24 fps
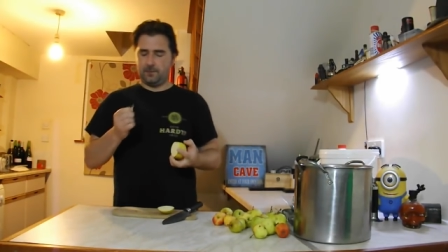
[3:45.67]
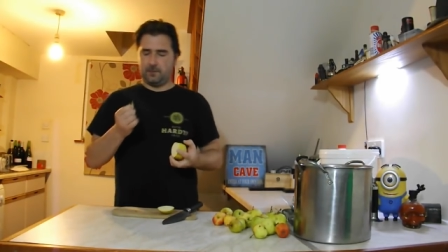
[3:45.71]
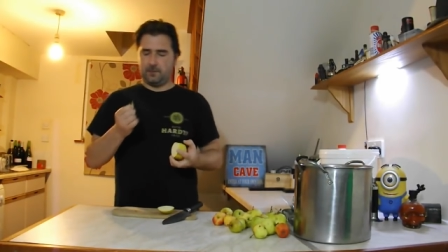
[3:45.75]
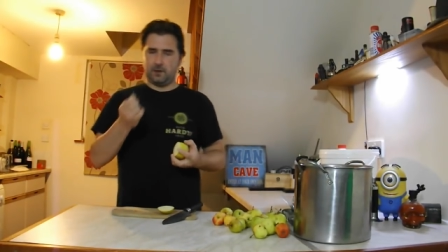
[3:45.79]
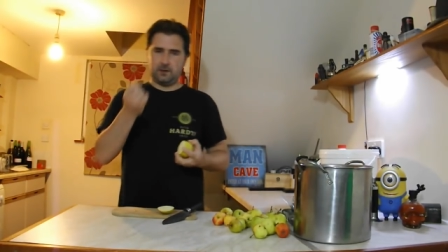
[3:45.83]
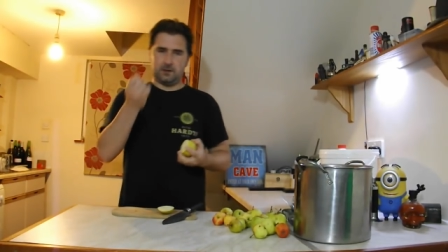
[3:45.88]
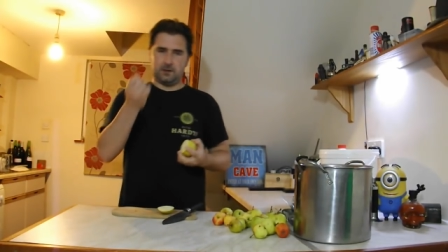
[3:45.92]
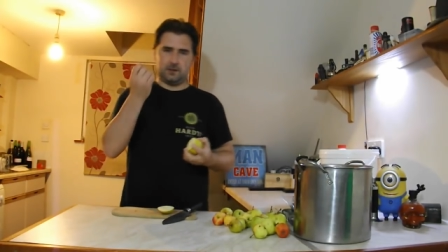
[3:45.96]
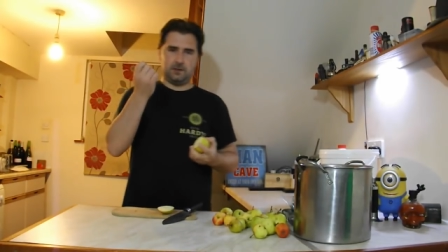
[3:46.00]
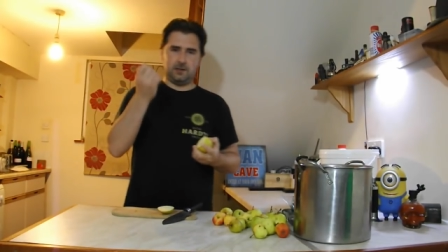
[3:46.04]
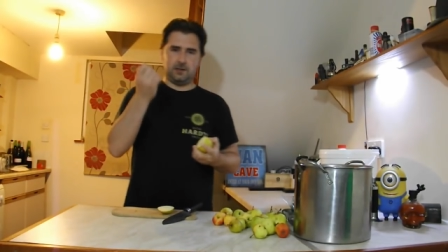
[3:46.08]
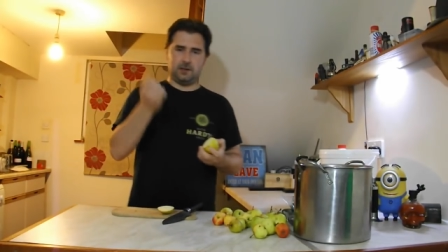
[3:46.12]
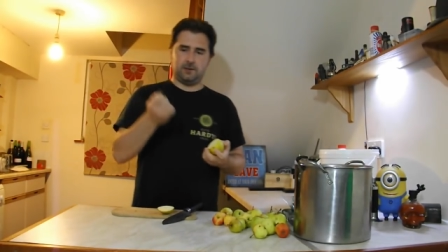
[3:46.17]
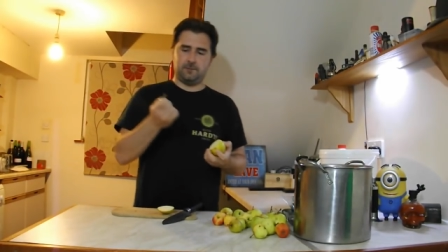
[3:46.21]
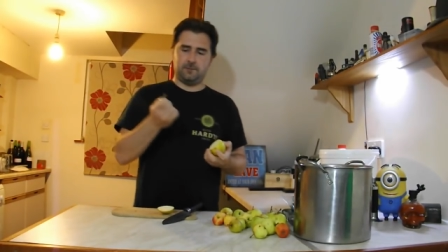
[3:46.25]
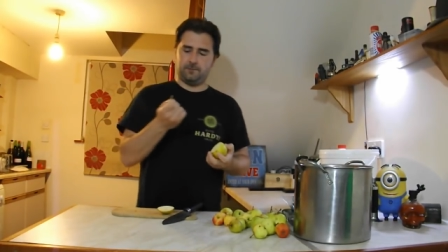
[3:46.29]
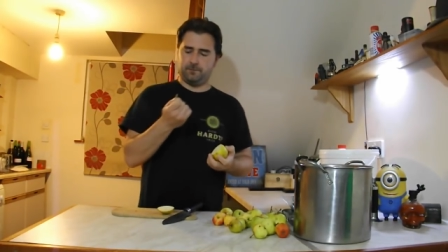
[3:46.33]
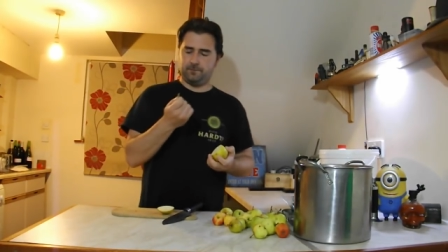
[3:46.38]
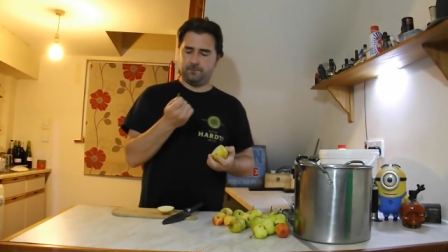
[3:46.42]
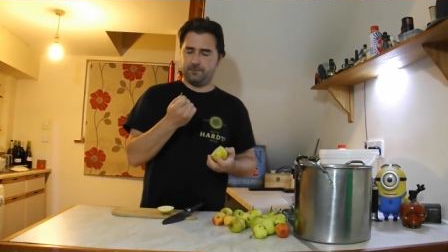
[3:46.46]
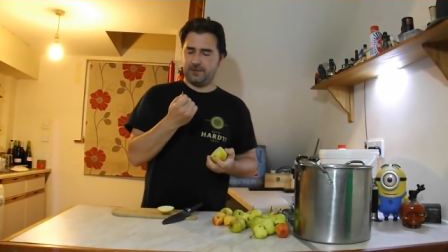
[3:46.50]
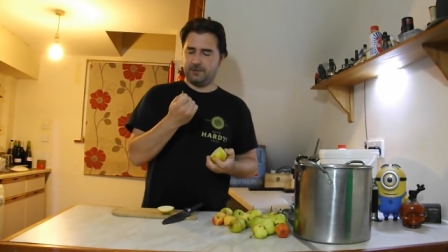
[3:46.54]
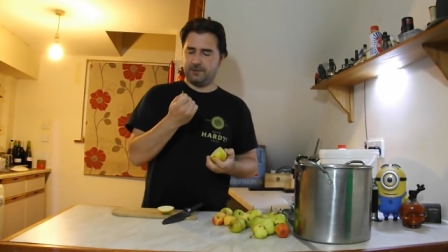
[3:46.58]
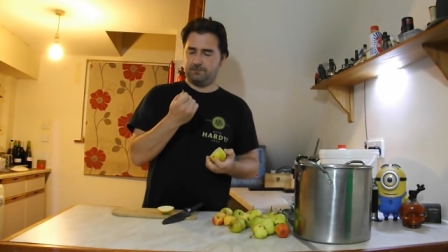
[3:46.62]
because you know,
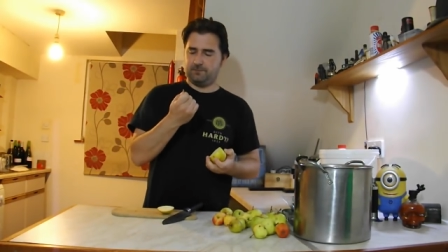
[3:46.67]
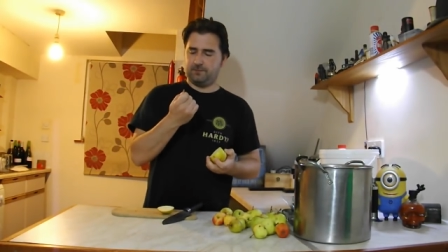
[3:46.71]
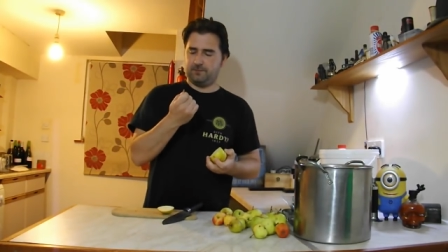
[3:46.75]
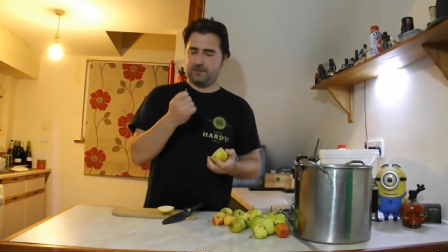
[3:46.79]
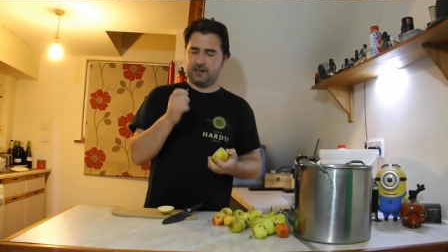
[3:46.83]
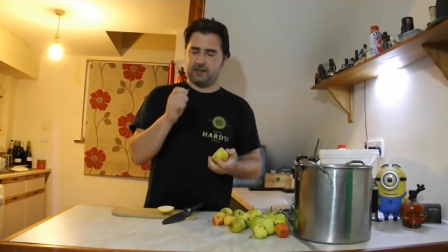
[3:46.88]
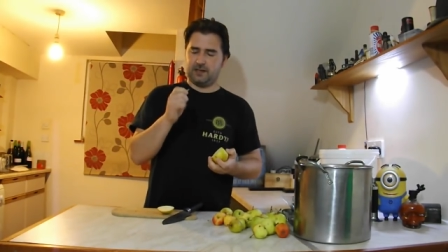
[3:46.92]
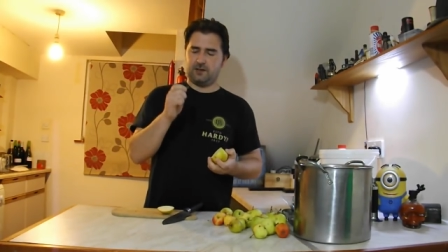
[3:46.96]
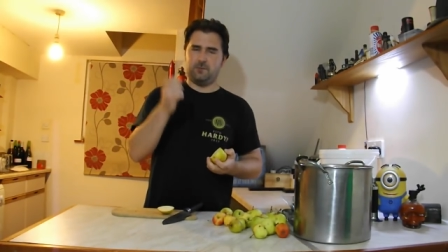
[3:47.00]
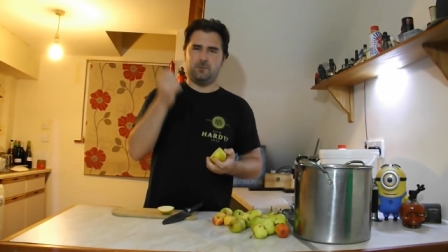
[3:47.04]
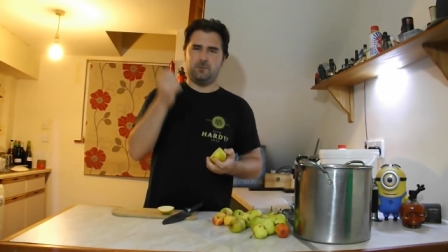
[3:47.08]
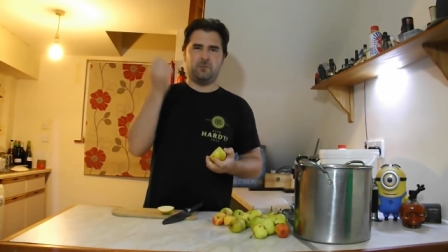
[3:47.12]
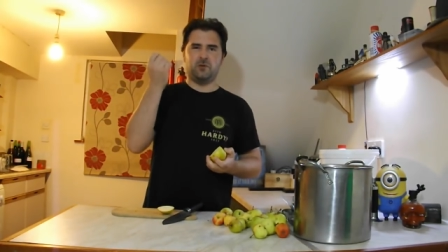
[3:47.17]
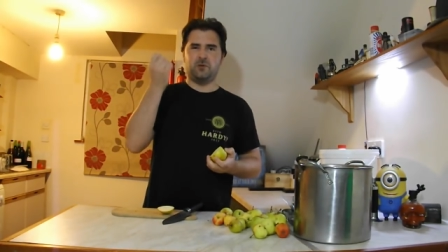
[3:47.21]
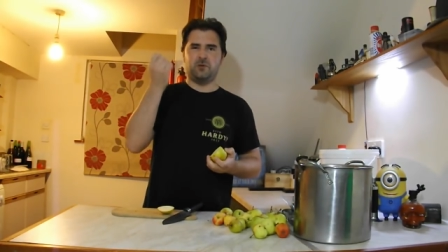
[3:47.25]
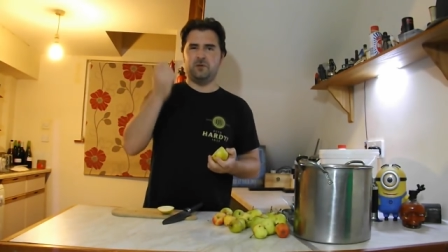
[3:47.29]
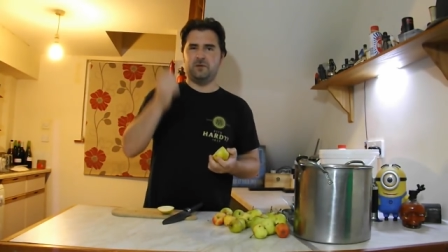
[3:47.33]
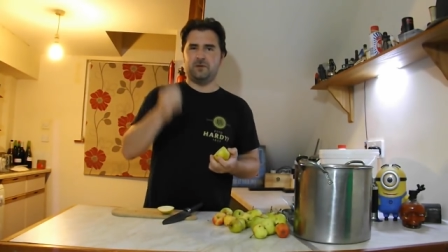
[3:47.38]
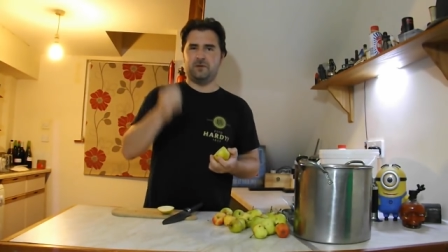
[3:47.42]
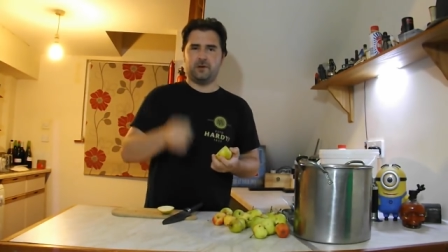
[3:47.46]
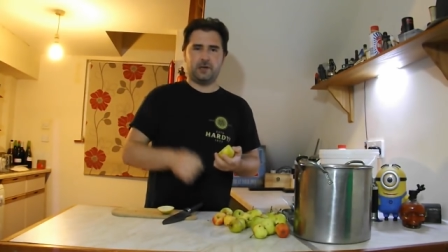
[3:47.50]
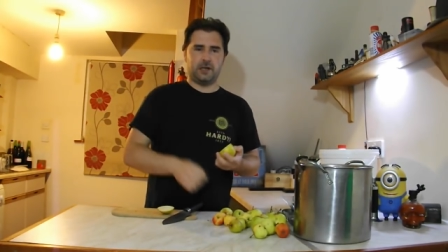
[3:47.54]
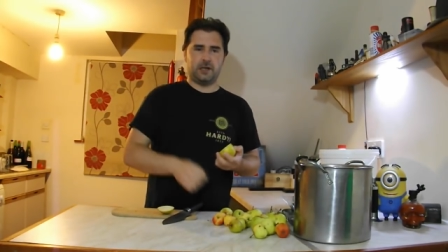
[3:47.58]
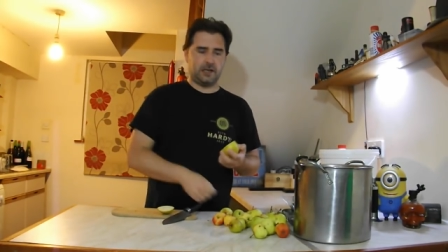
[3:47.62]
they, they don't brew
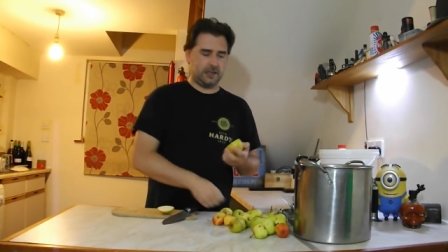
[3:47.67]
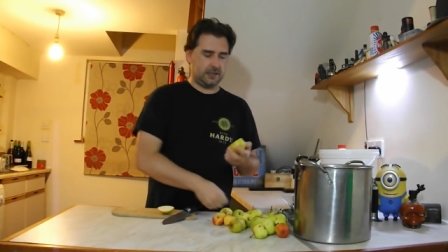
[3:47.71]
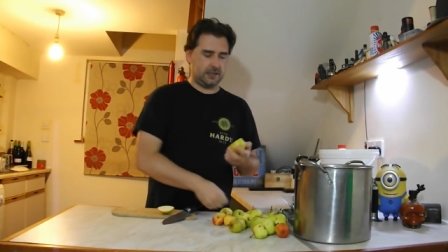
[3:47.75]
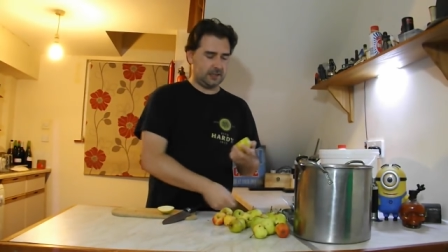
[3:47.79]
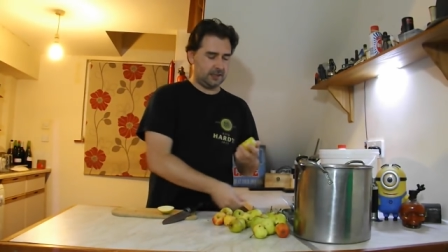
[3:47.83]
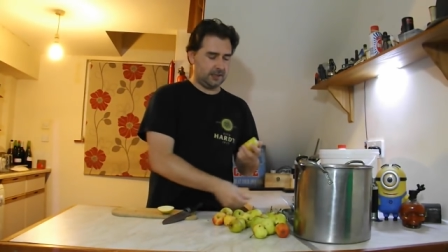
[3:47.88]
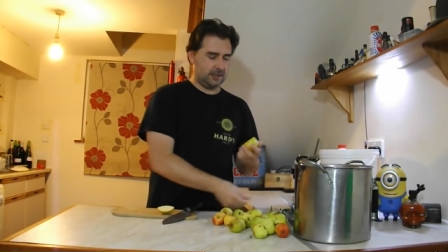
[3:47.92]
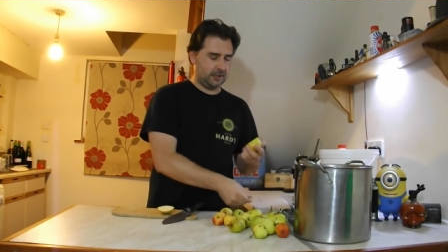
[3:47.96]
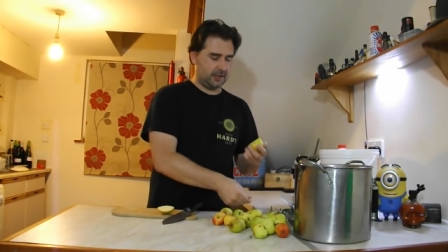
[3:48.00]
very nicely,